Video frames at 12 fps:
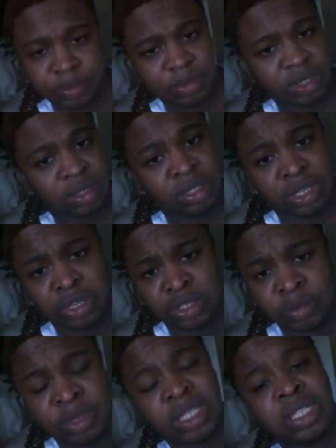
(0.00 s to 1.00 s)

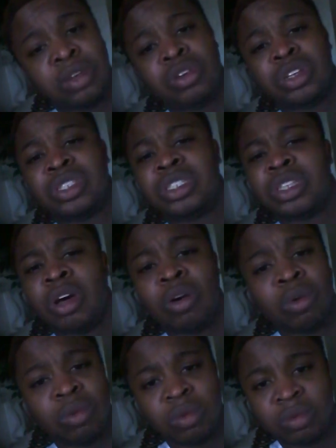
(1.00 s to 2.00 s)
still your
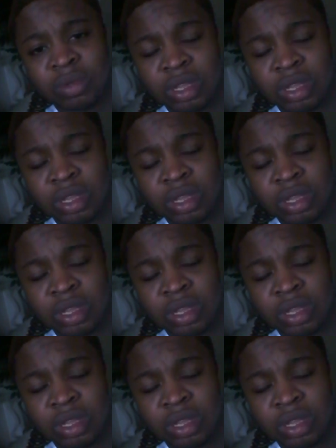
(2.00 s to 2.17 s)
soul,